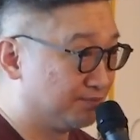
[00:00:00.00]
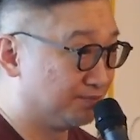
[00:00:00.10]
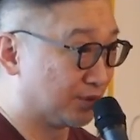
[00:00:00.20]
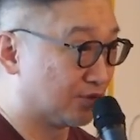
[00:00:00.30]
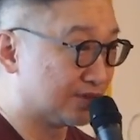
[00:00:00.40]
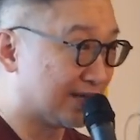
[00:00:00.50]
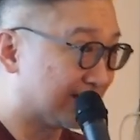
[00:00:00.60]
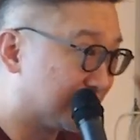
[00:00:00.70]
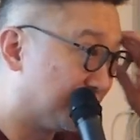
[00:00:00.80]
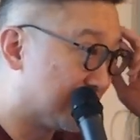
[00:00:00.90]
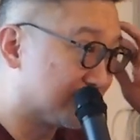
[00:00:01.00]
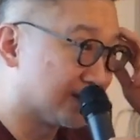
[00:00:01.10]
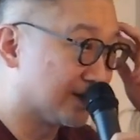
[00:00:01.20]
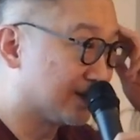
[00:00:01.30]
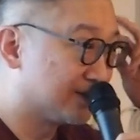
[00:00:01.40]
because it activates
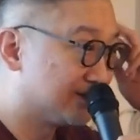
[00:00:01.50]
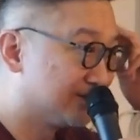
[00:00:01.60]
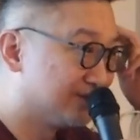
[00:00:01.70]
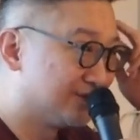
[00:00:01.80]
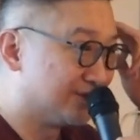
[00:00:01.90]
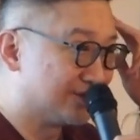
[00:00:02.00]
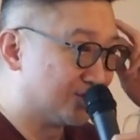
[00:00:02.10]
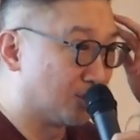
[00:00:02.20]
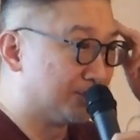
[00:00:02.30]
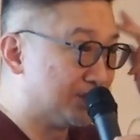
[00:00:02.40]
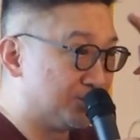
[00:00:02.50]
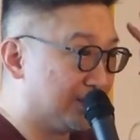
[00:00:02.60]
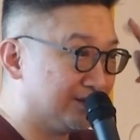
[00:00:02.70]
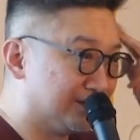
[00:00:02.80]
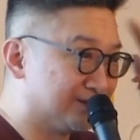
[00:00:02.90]
a zombie
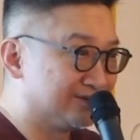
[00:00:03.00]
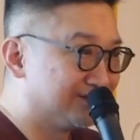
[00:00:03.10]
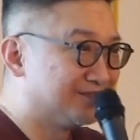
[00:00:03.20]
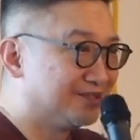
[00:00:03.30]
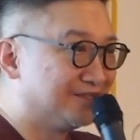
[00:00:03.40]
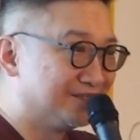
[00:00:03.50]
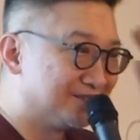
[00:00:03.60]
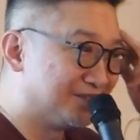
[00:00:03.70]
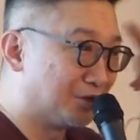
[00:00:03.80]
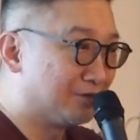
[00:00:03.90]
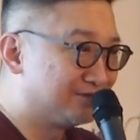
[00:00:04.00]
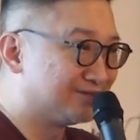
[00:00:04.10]
gene, you know.